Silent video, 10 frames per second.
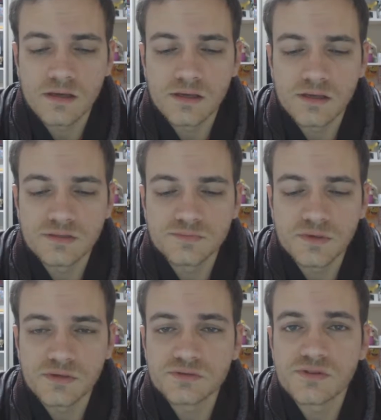is
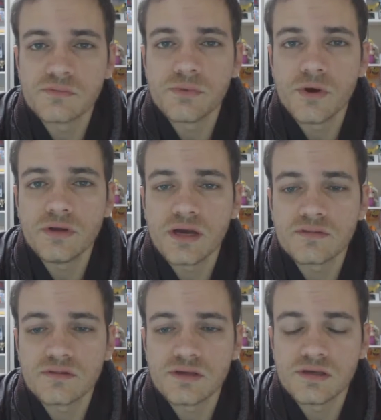because of the
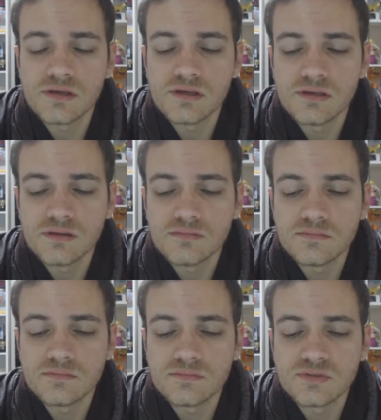burnout, the
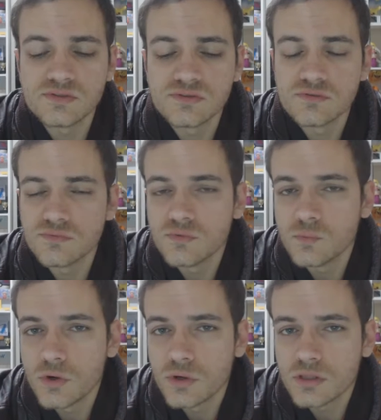sort of the
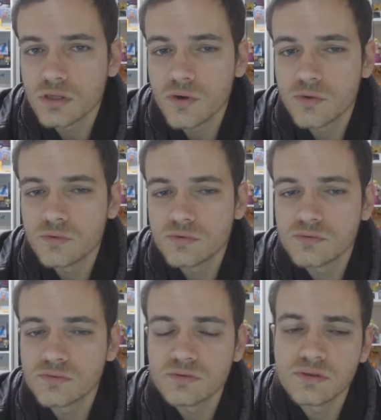workload,
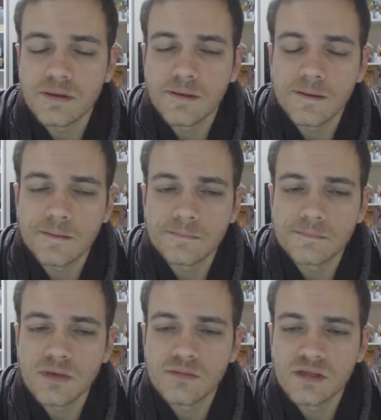
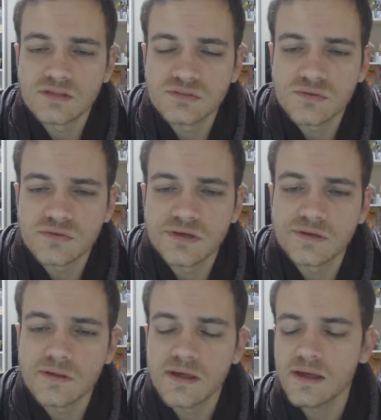and that sort of thing.